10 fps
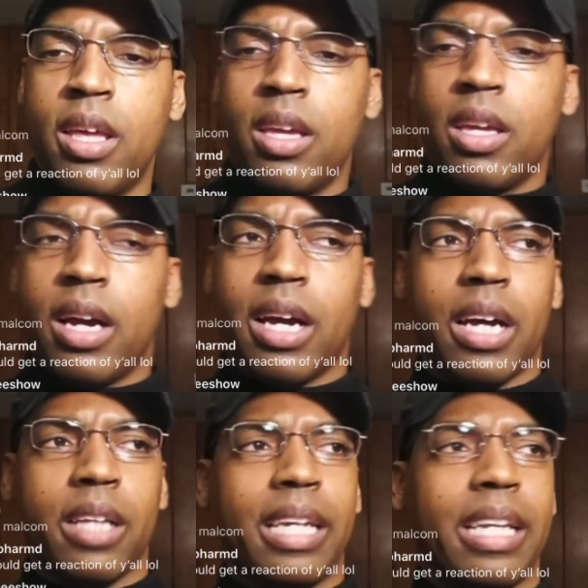
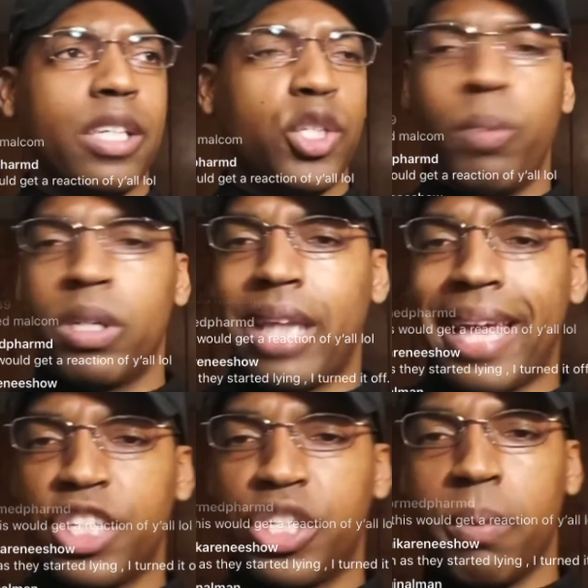They didn't too much like
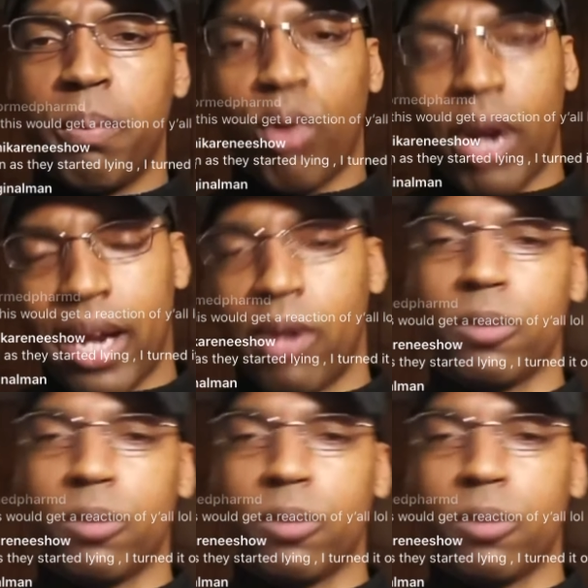Jim Brown.